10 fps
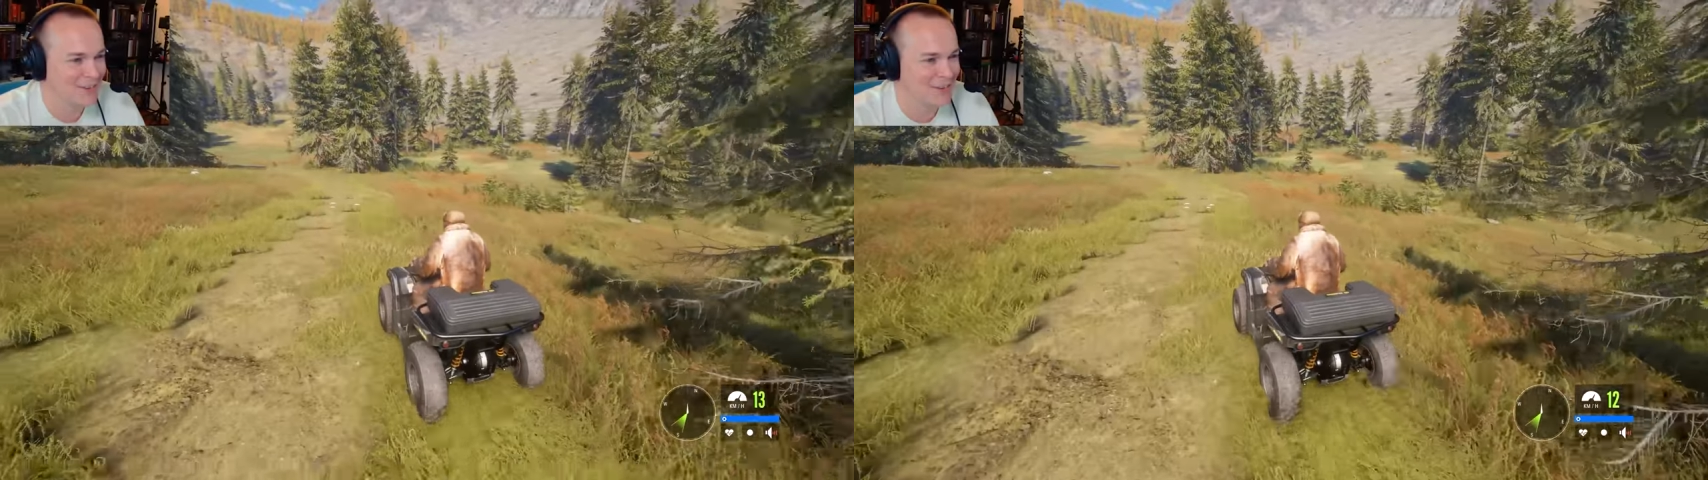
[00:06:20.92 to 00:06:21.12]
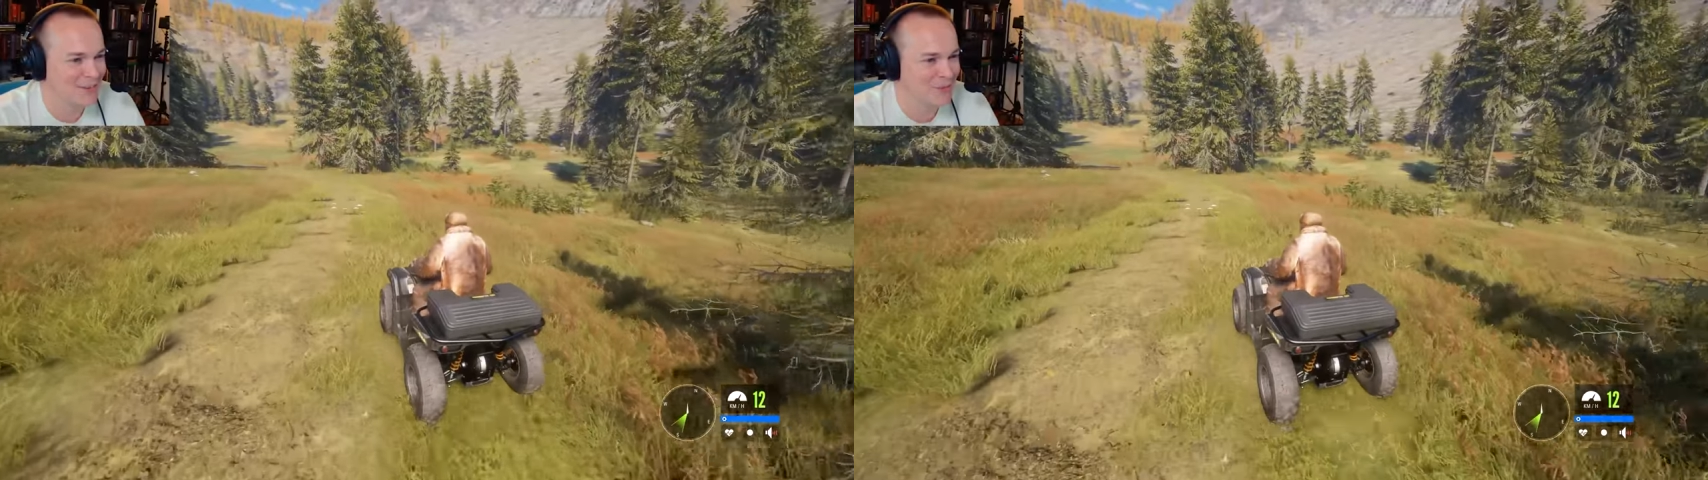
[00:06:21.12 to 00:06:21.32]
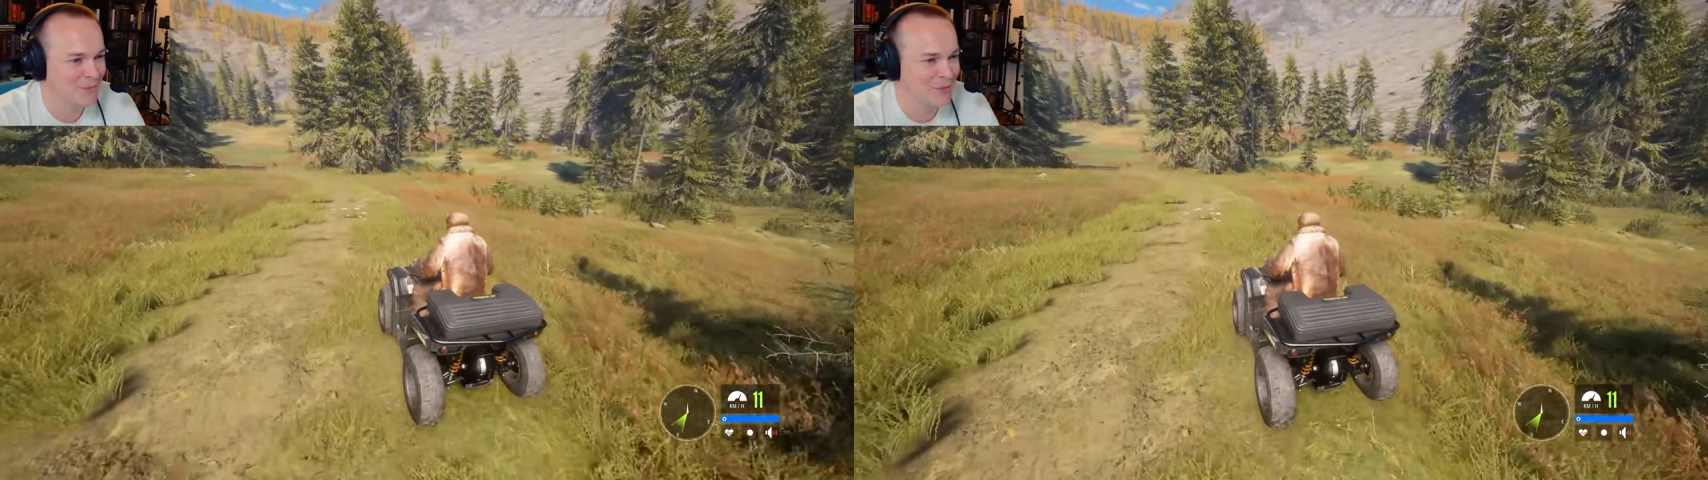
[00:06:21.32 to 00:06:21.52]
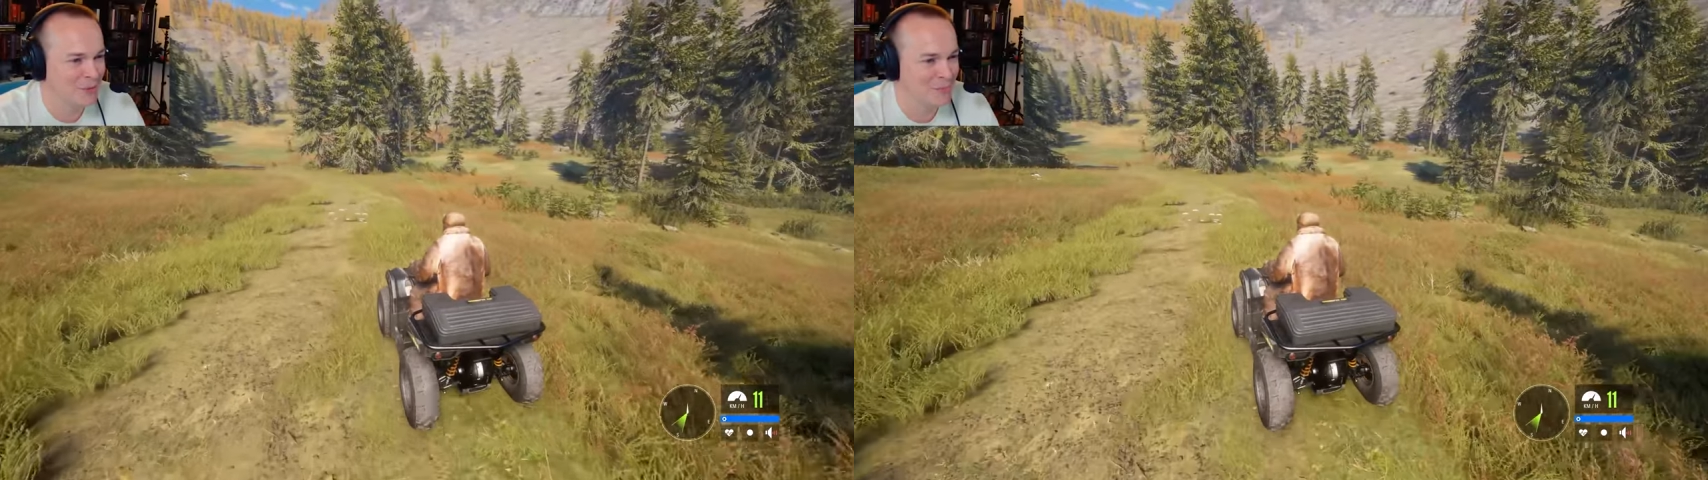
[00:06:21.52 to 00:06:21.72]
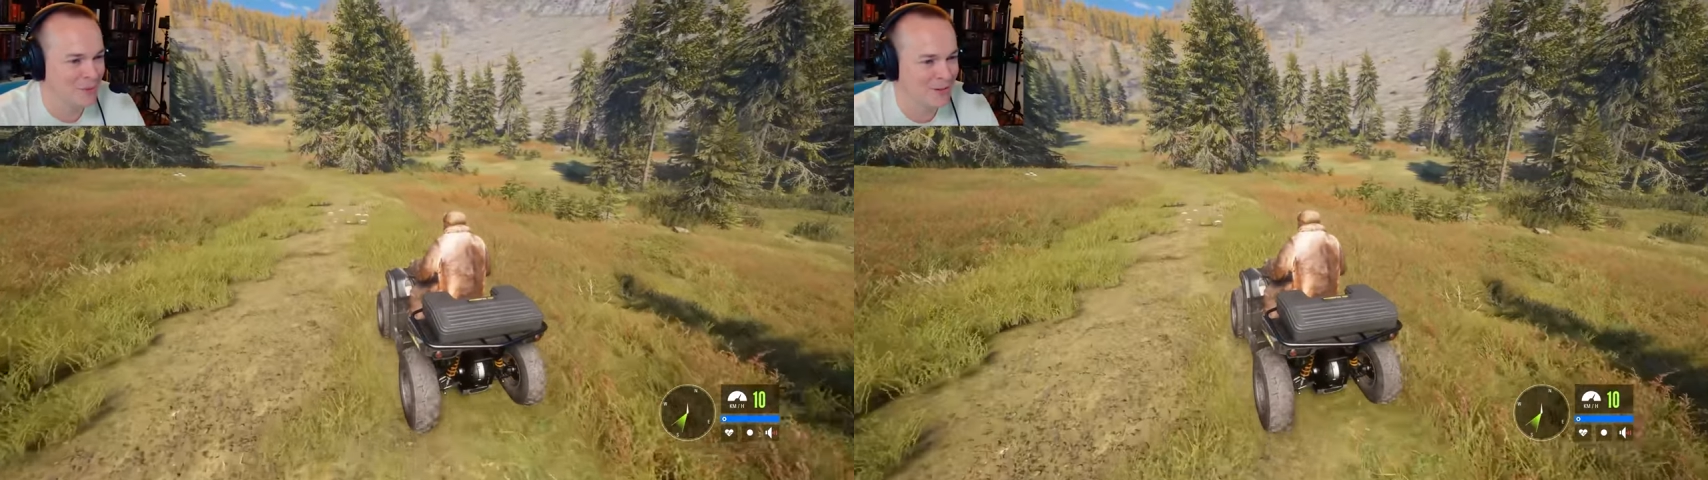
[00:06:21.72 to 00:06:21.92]
I see some
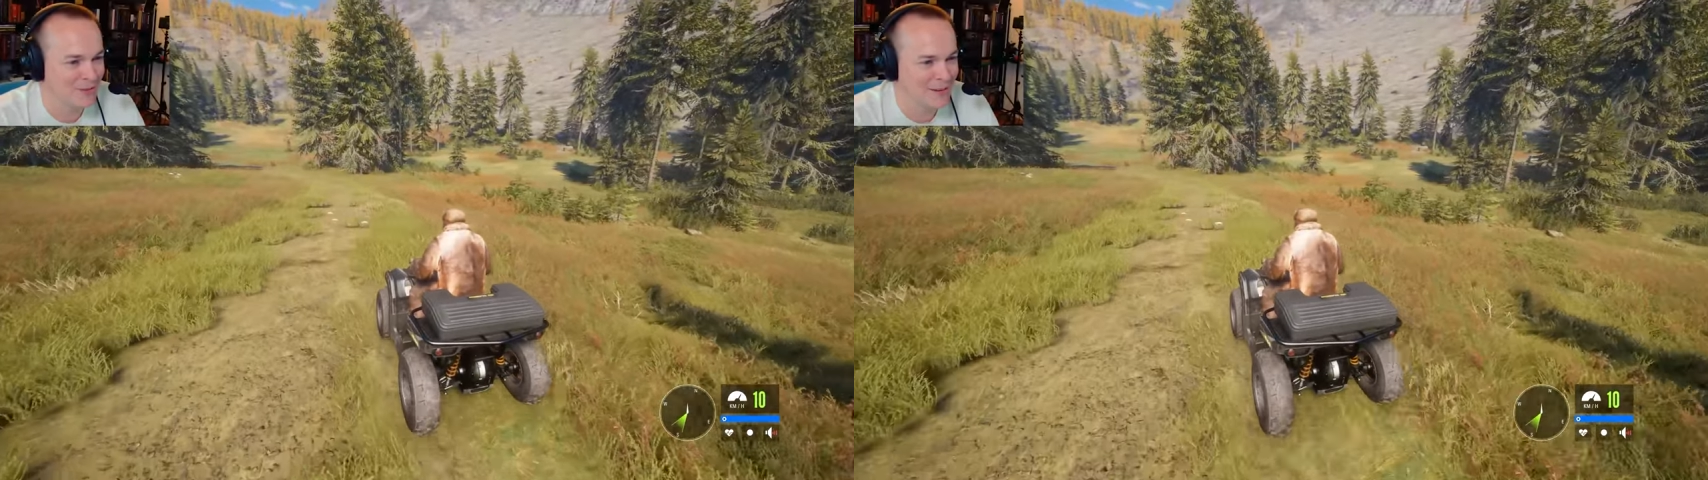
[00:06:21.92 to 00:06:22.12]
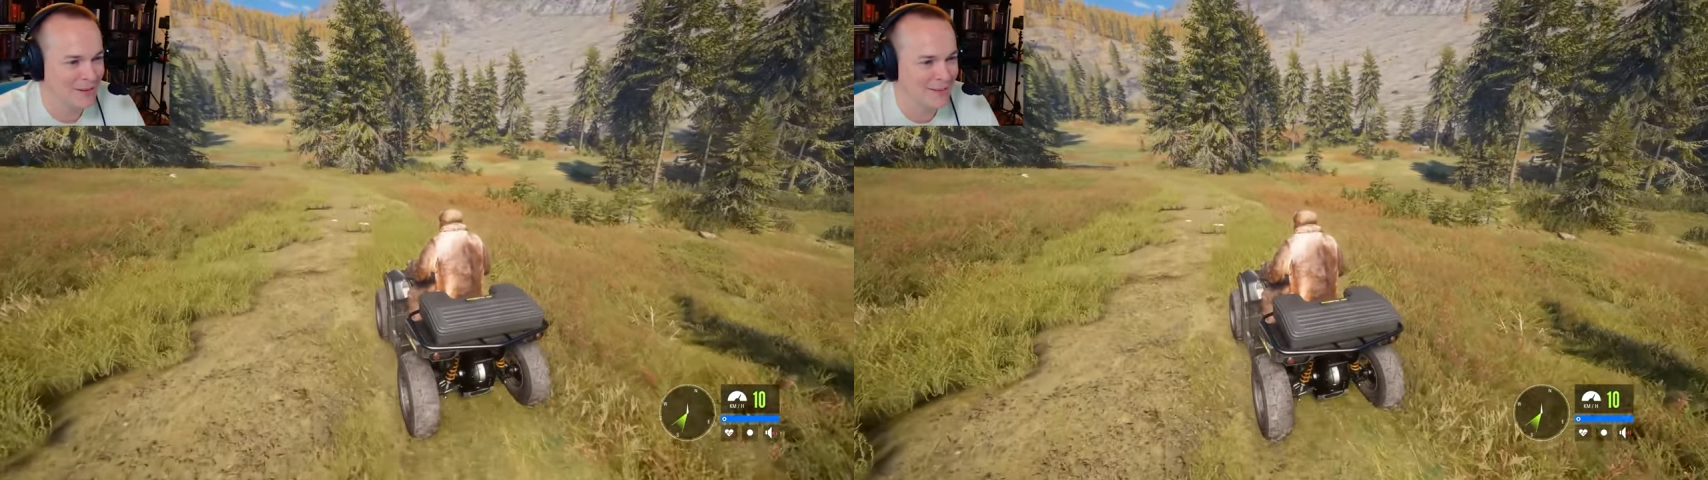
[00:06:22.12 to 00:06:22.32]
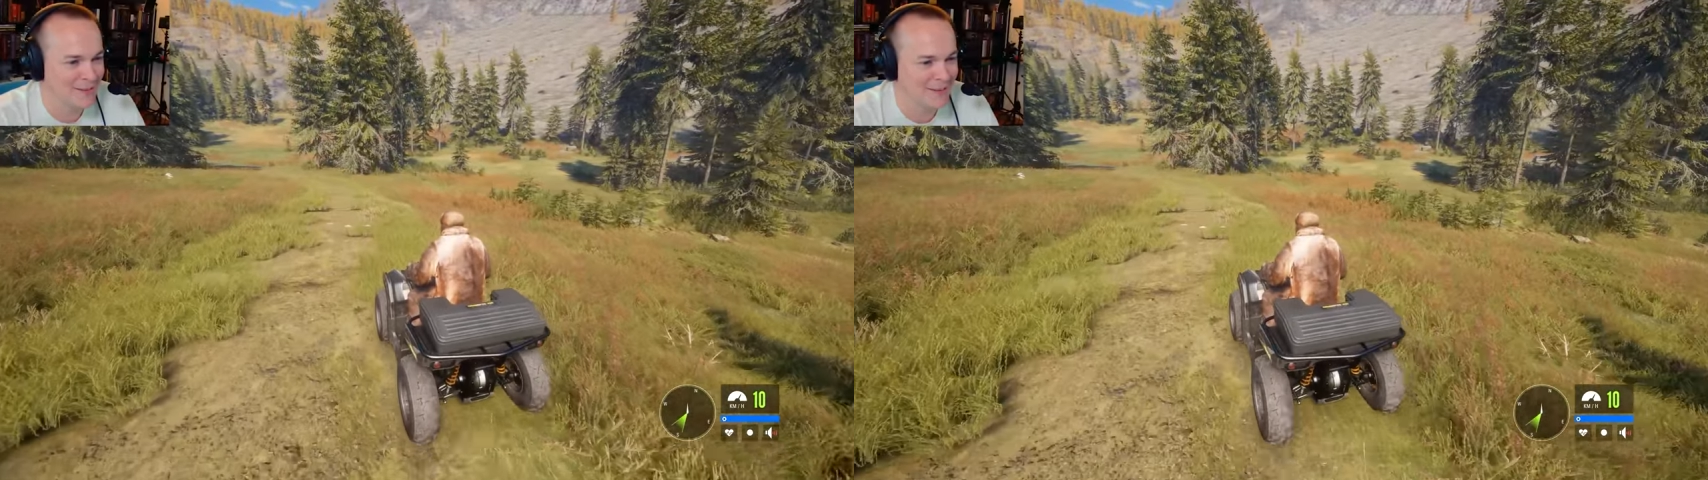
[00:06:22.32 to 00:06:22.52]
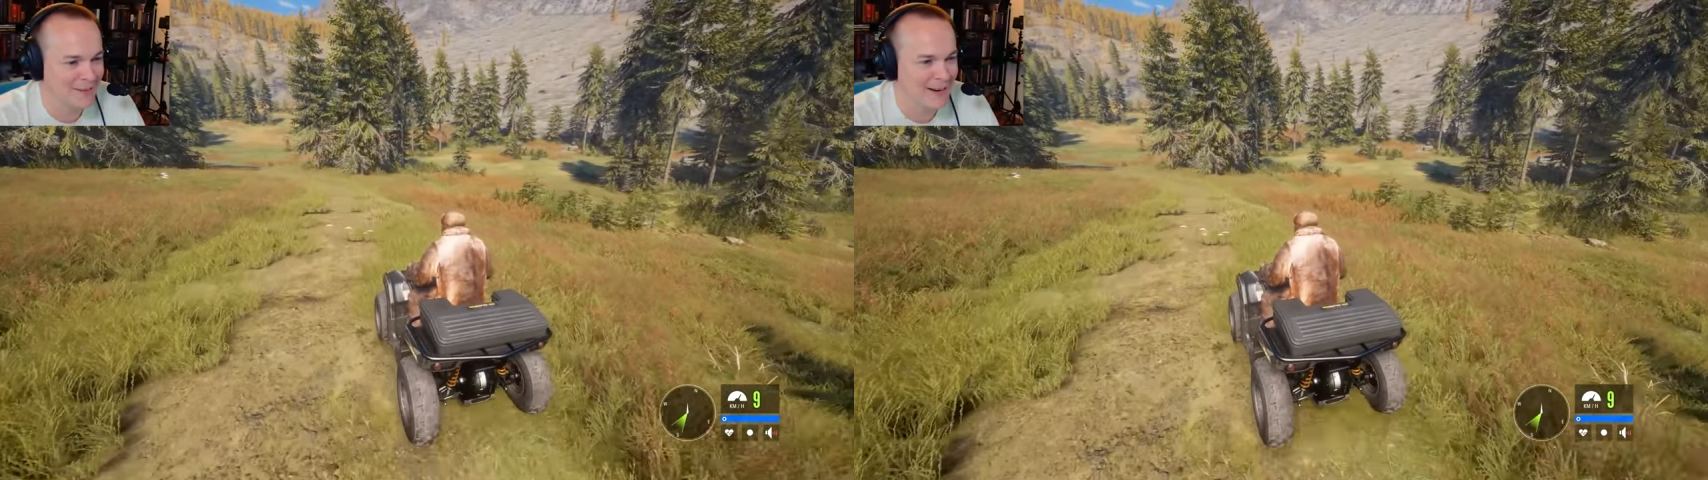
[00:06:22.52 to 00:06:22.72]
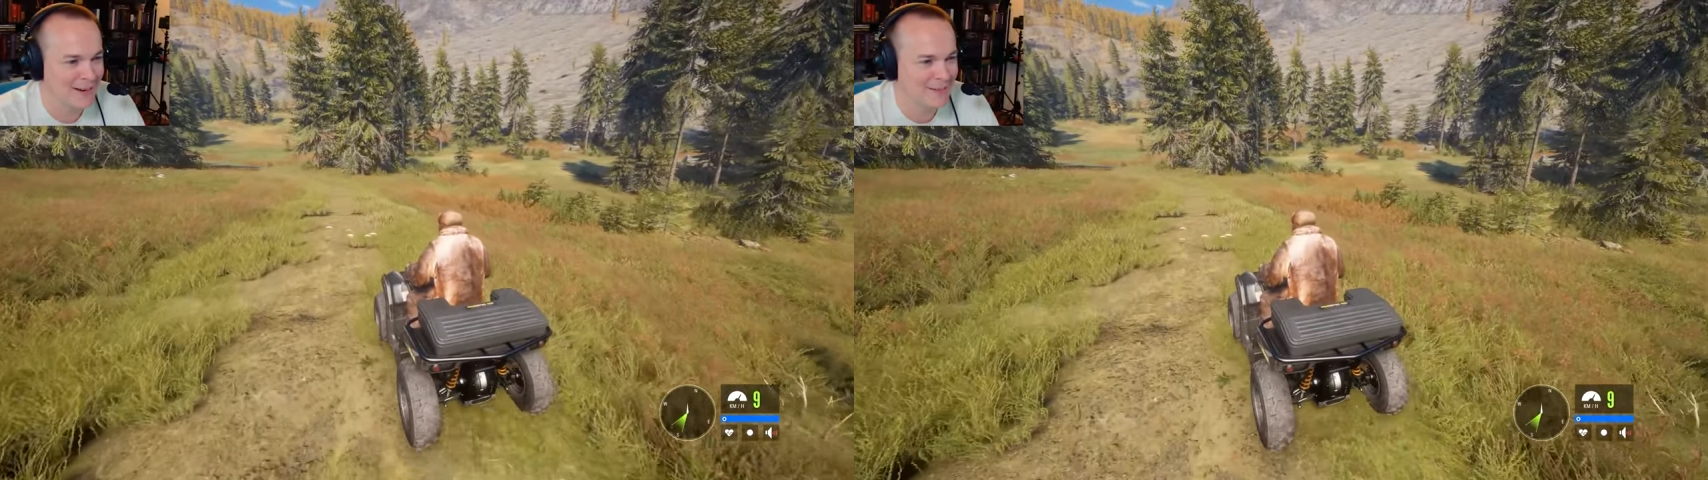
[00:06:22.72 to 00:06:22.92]
footprints here on the
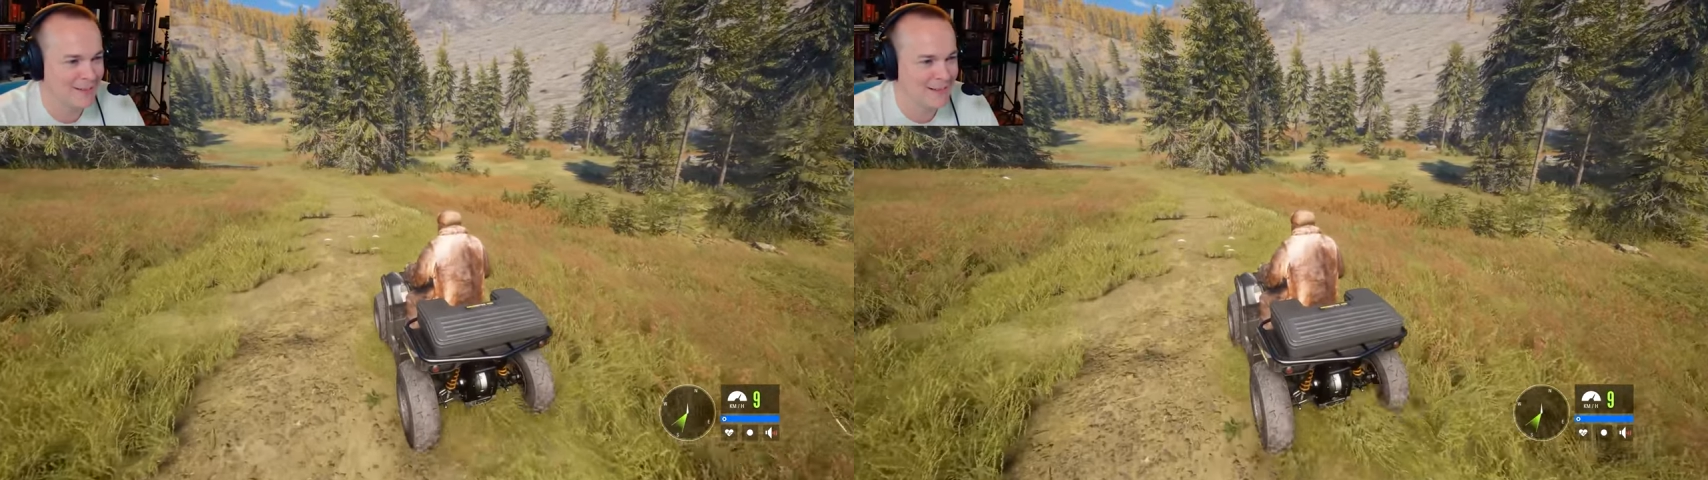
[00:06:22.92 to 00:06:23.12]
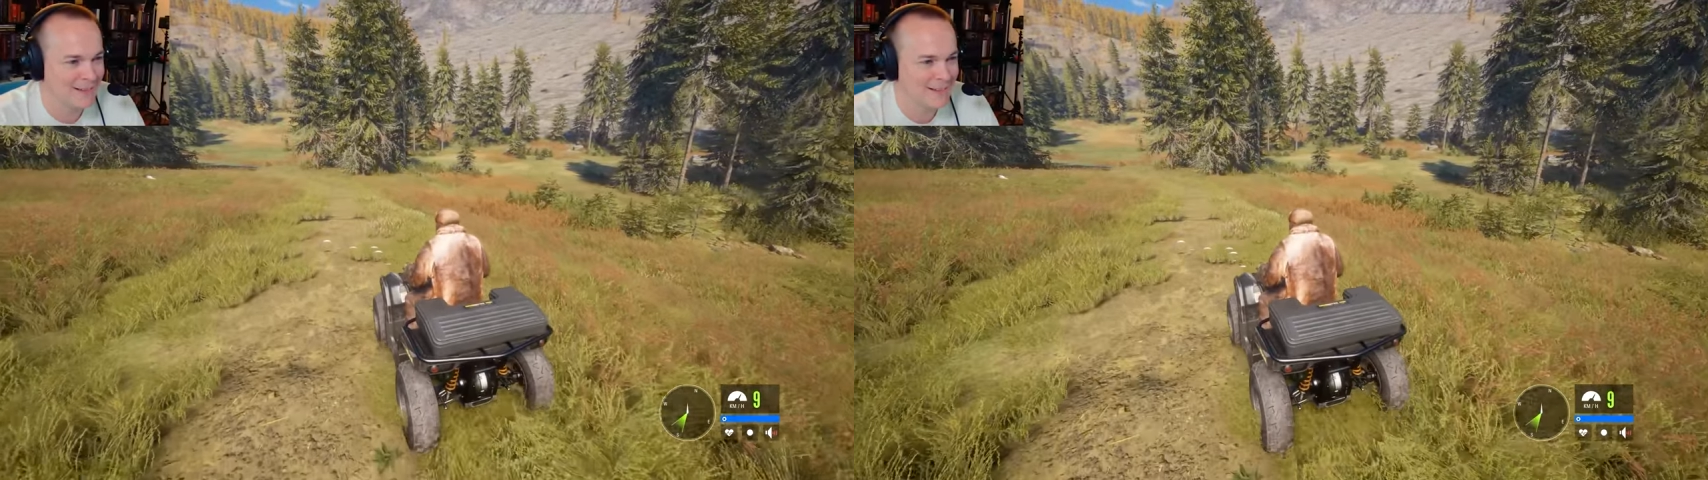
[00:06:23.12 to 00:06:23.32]
ground.